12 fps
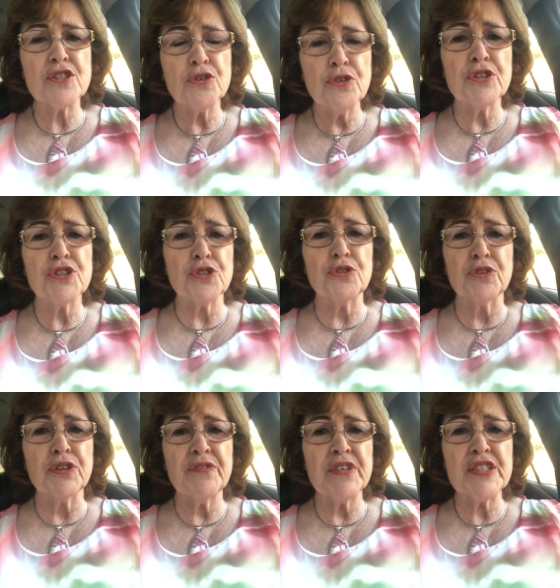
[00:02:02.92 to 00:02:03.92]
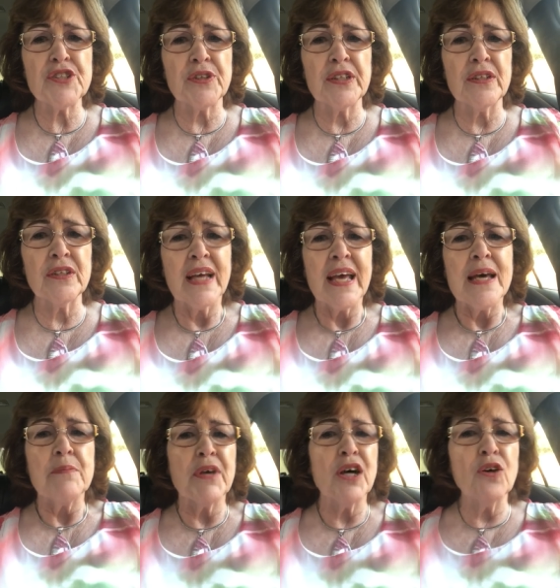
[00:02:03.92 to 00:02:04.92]
to the children of Israel,
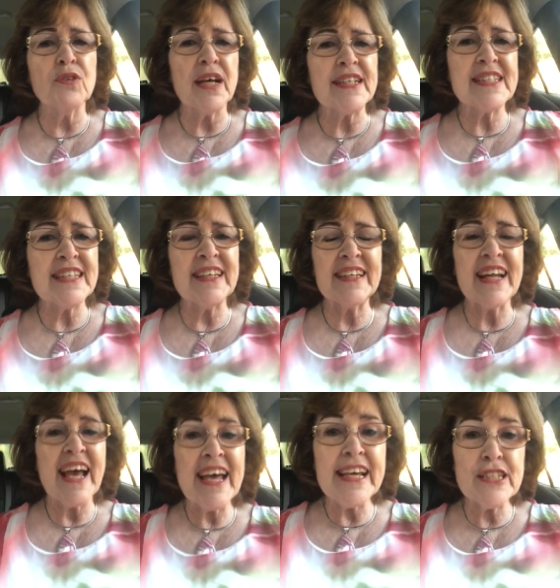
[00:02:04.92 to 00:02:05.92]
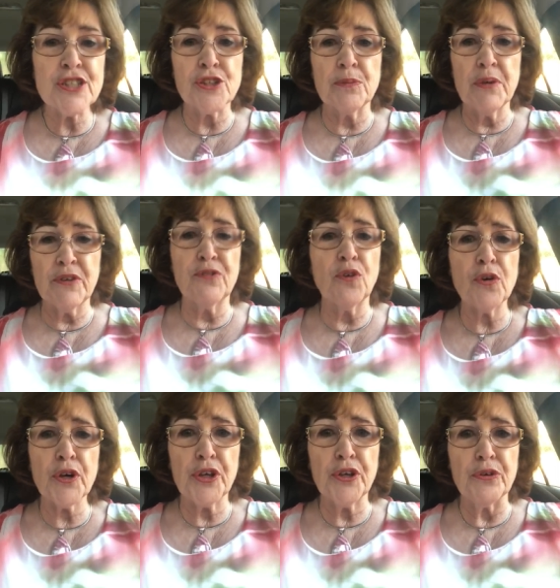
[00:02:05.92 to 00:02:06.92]
Behold, I send an angel
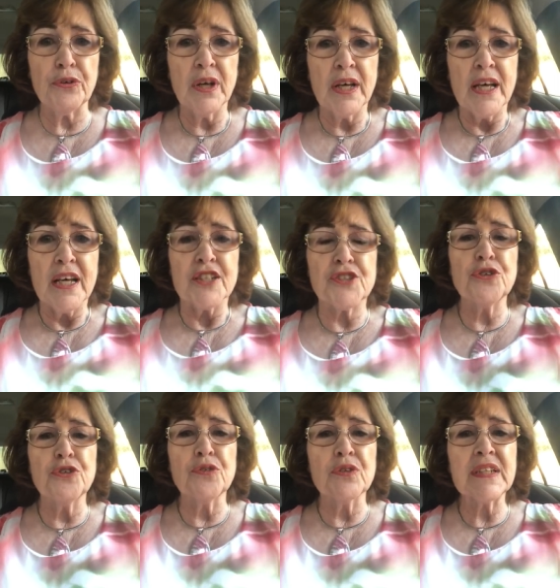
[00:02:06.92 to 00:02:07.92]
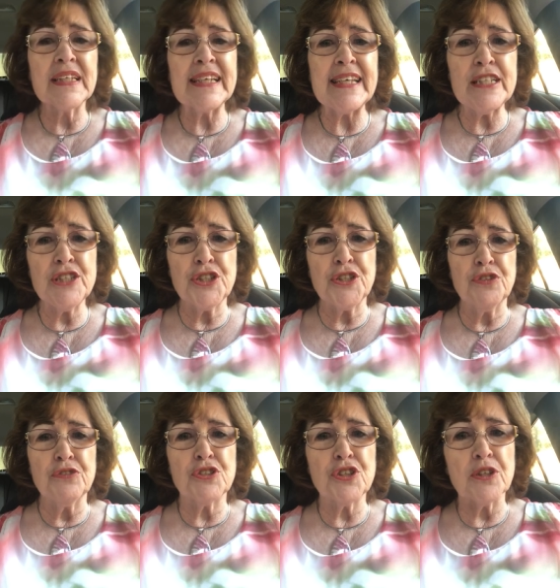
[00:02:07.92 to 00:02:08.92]
before you to lead
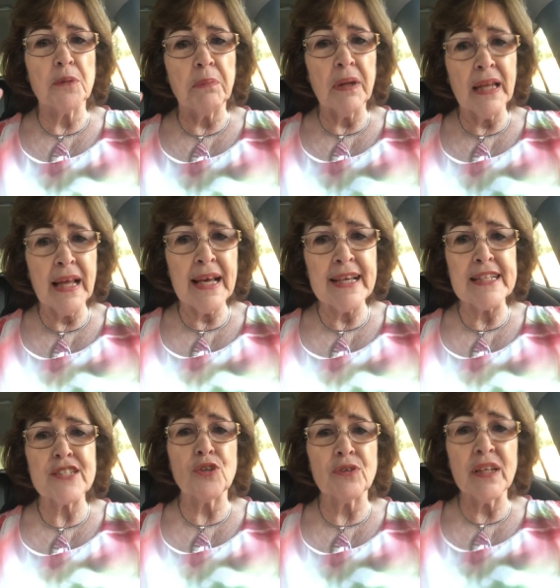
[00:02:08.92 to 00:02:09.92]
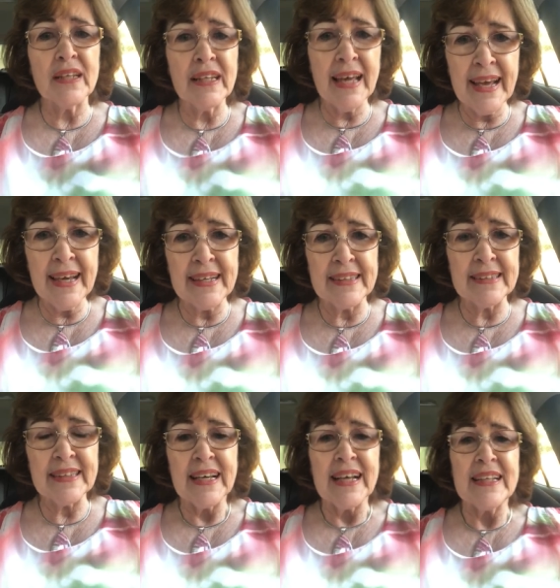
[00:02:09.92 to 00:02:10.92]
you to the place or the land
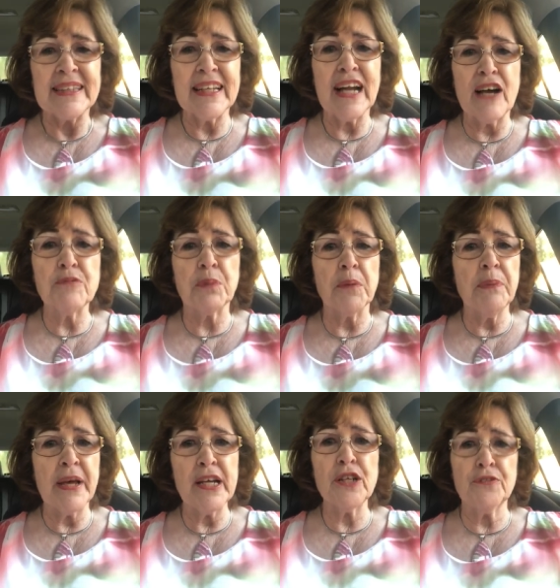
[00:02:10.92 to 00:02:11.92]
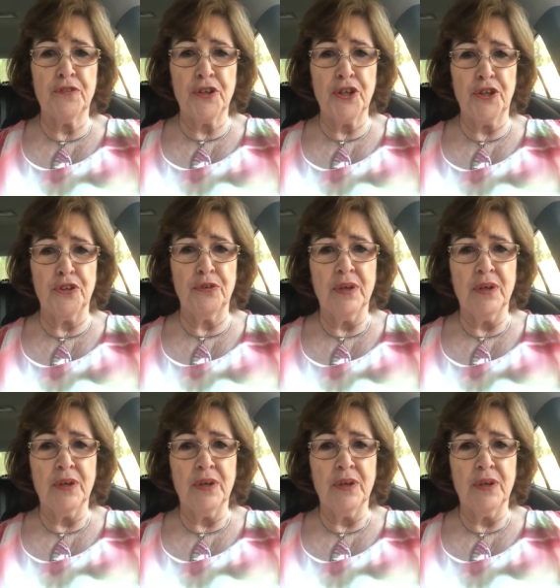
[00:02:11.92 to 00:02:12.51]
that I've prepared for you.